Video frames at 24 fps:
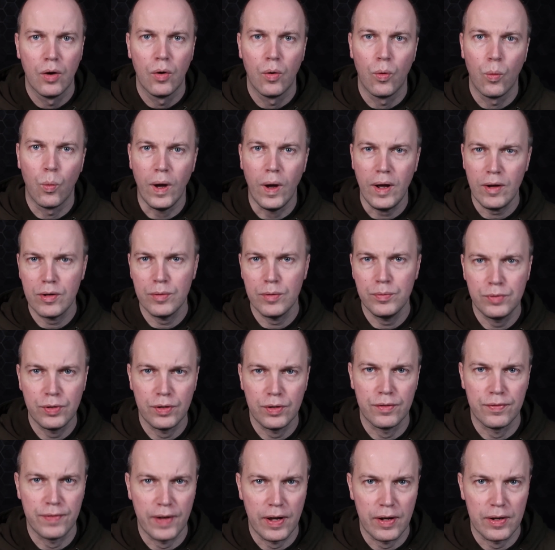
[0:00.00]
Welcome to the
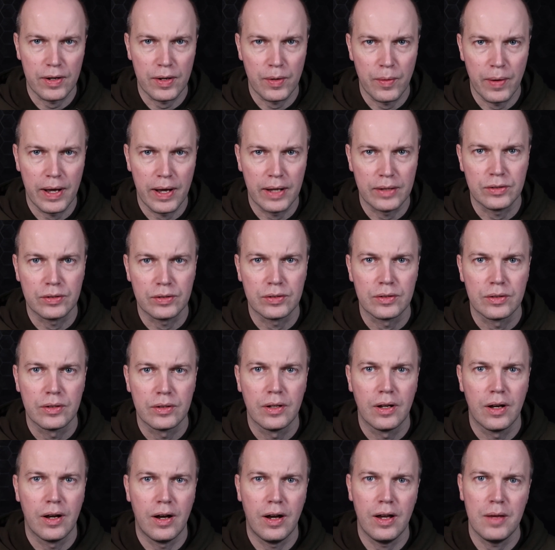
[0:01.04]
Value Add.
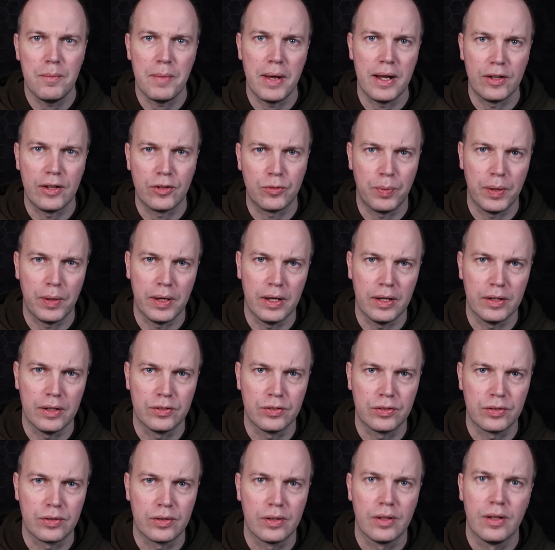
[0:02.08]
I'm Alex
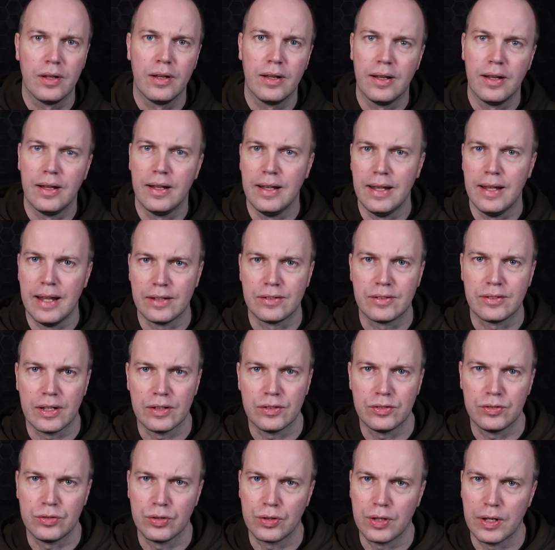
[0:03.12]
Pierce. Let's get
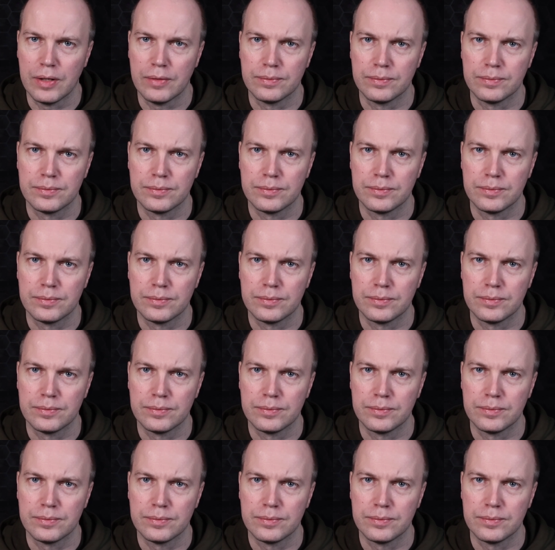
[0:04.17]
stuck in.